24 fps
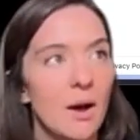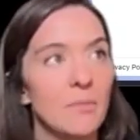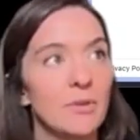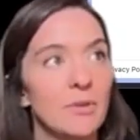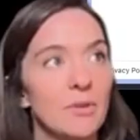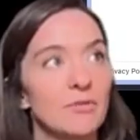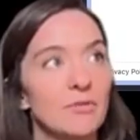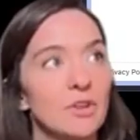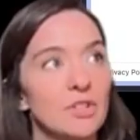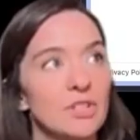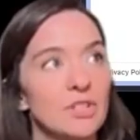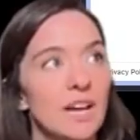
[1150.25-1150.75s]

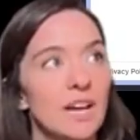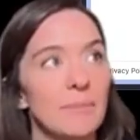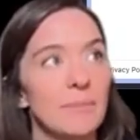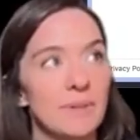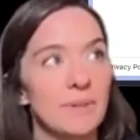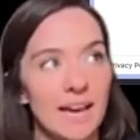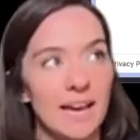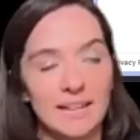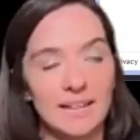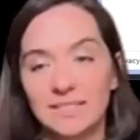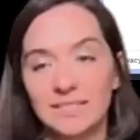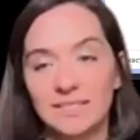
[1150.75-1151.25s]
first time
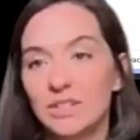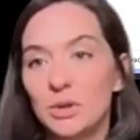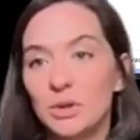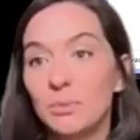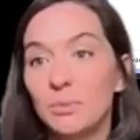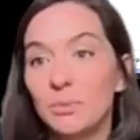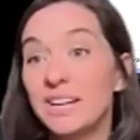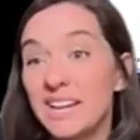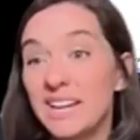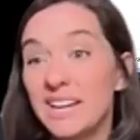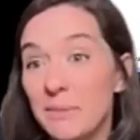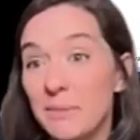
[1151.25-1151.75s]
guess. You
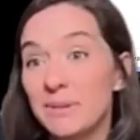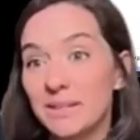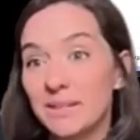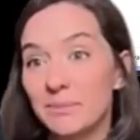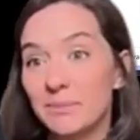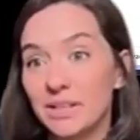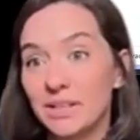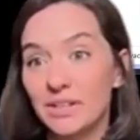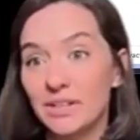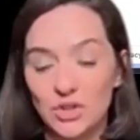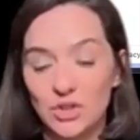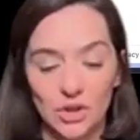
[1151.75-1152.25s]
want to name it
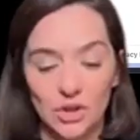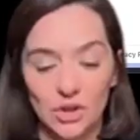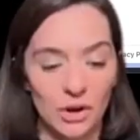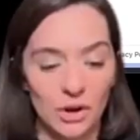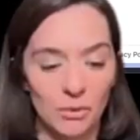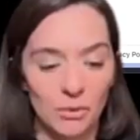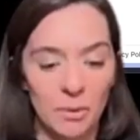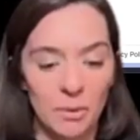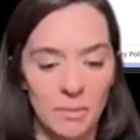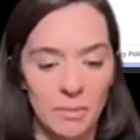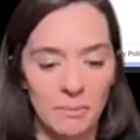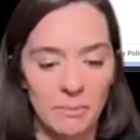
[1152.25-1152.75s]
something that you're going
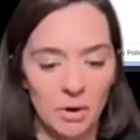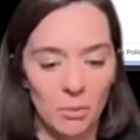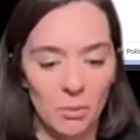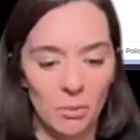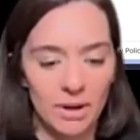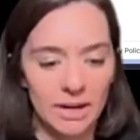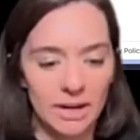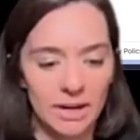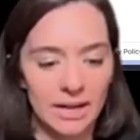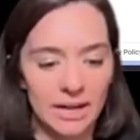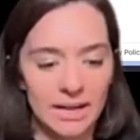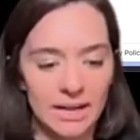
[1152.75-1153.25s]
to remember
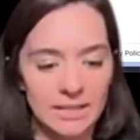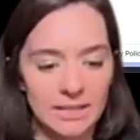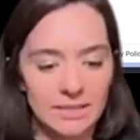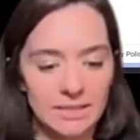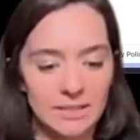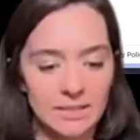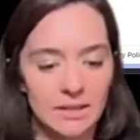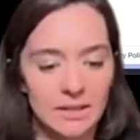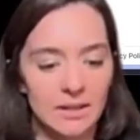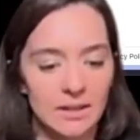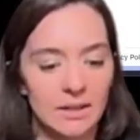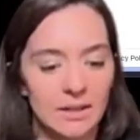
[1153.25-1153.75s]
what it is.